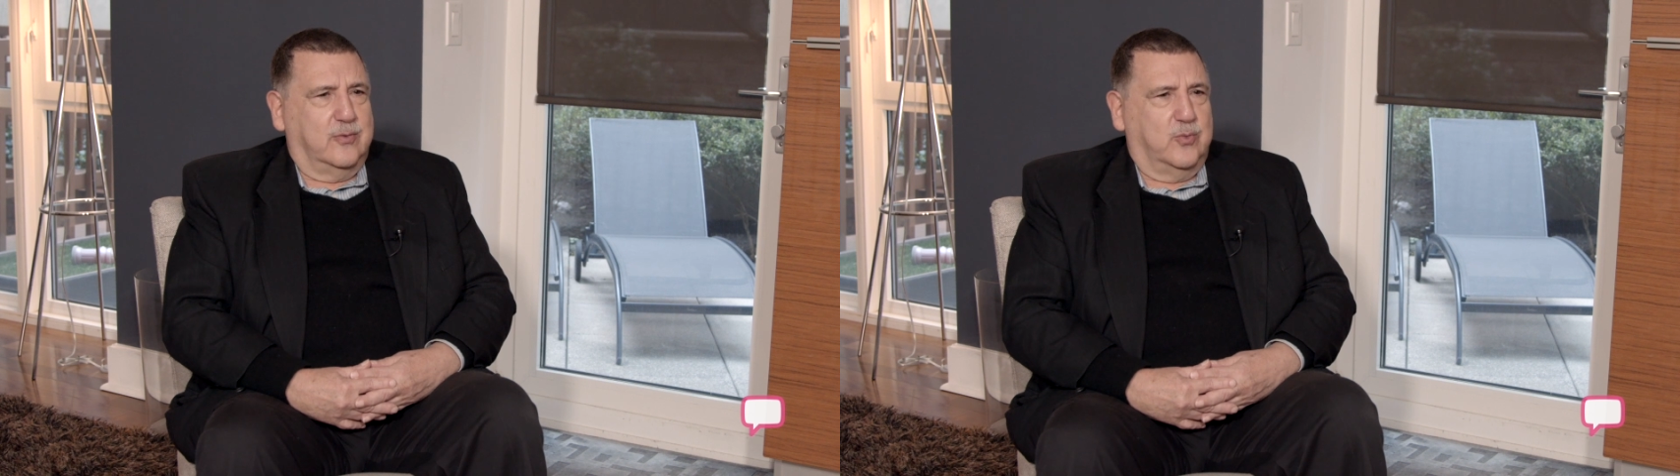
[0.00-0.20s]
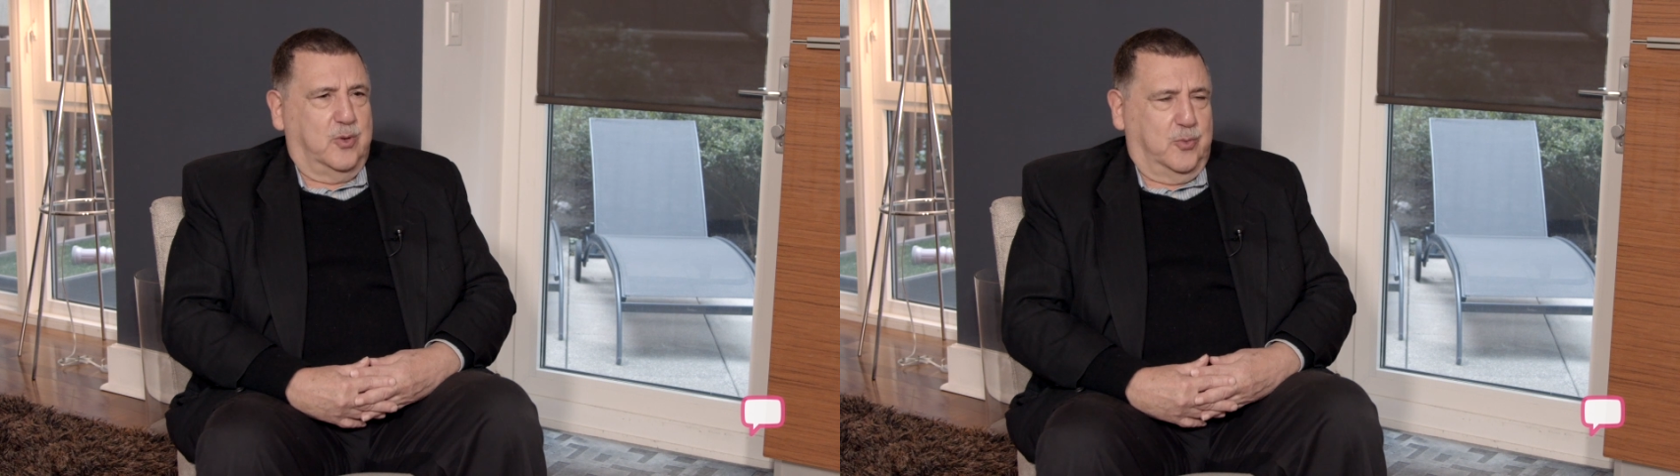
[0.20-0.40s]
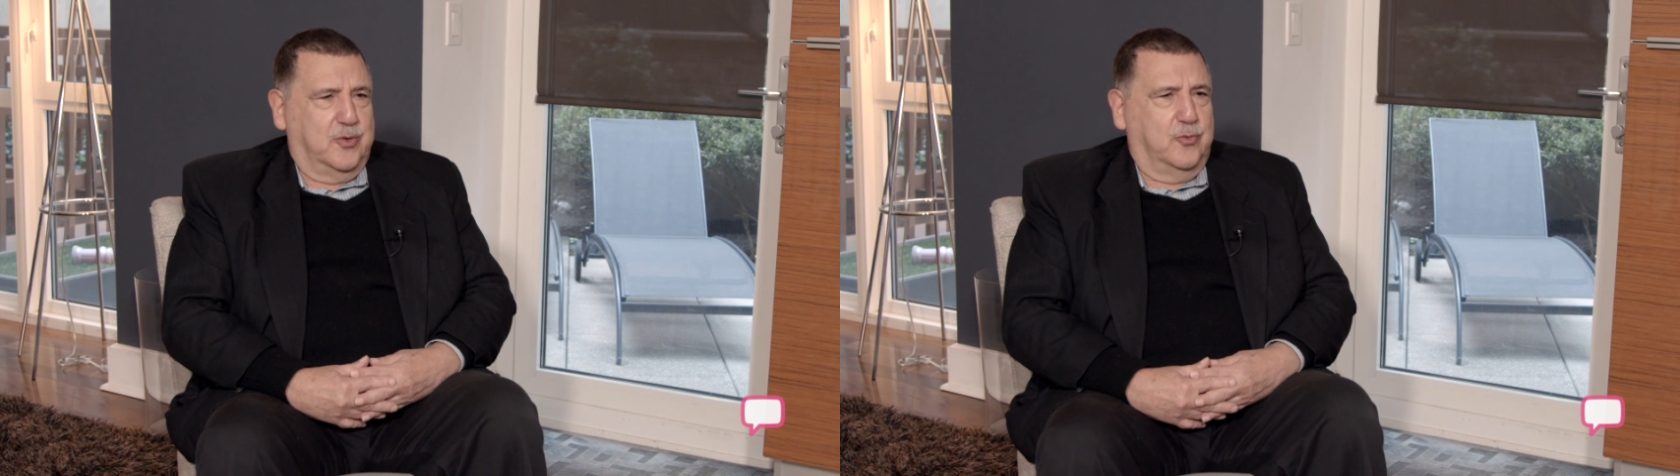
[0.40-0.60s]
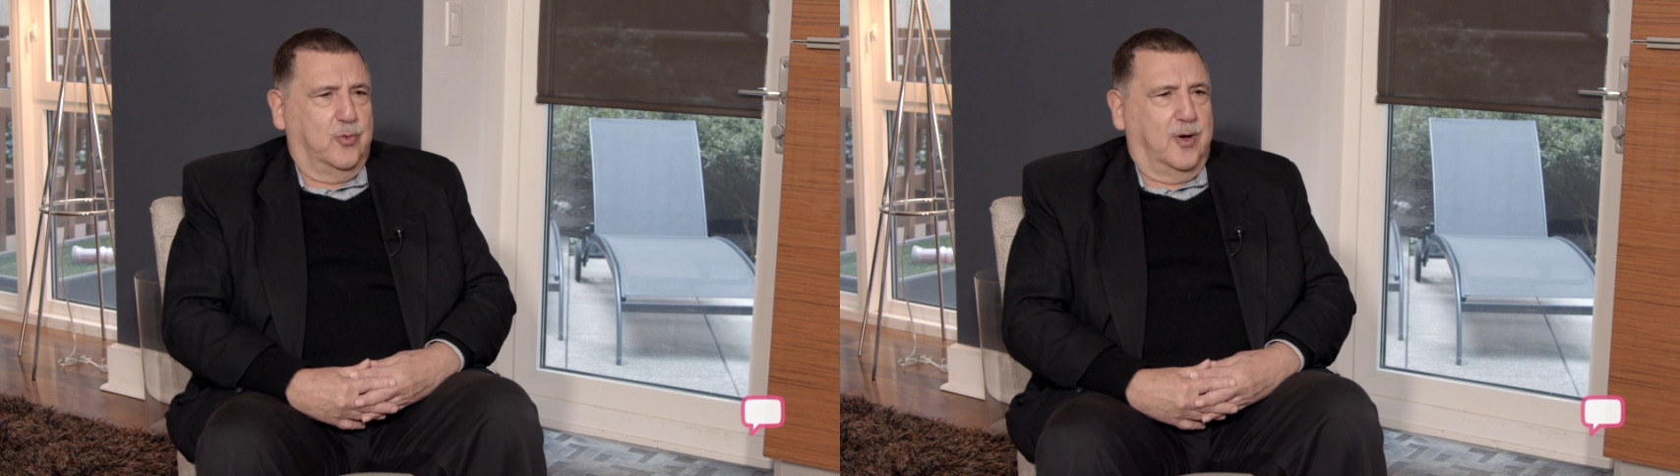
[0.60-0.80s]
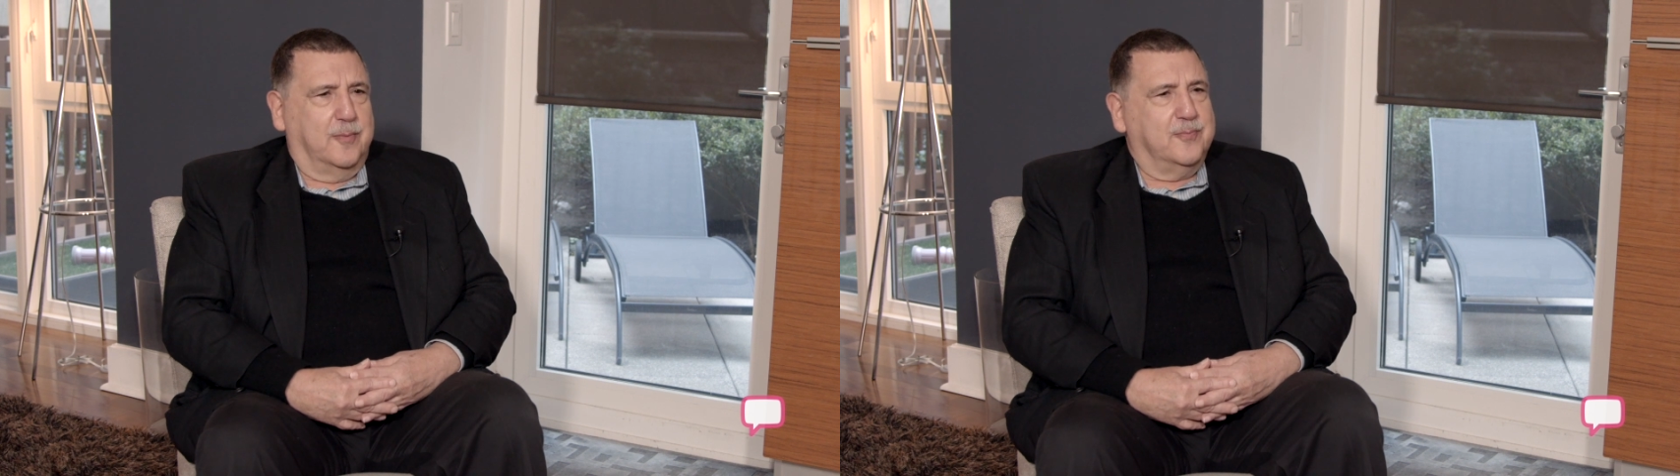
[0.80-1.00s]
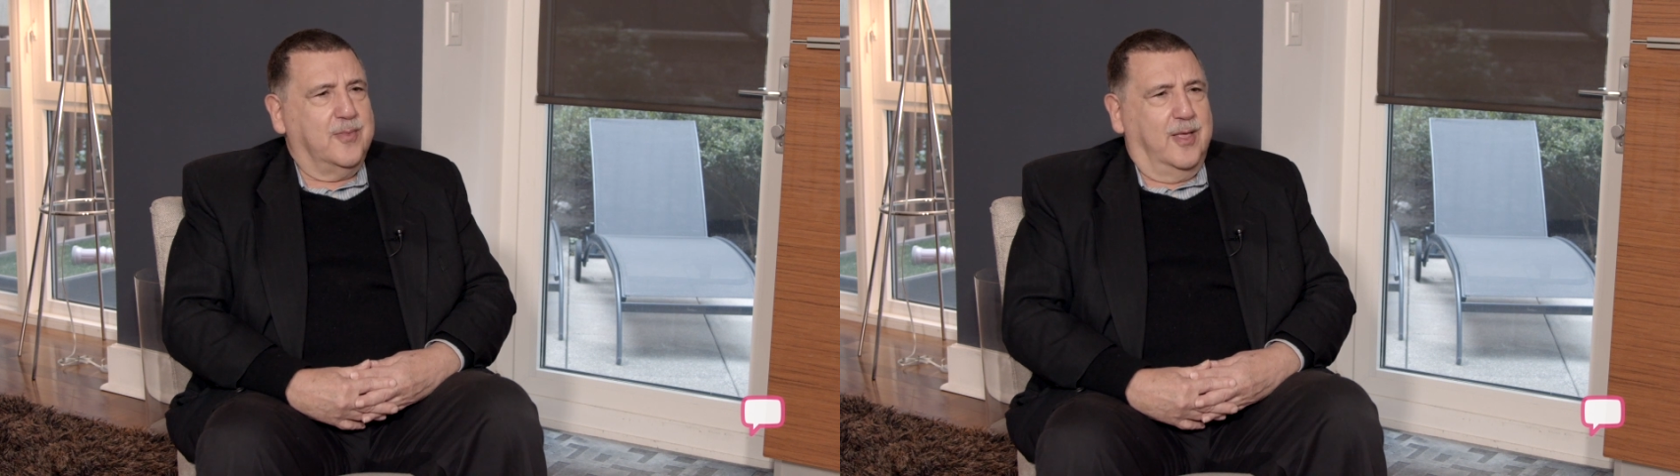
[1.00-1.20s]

where we grew up,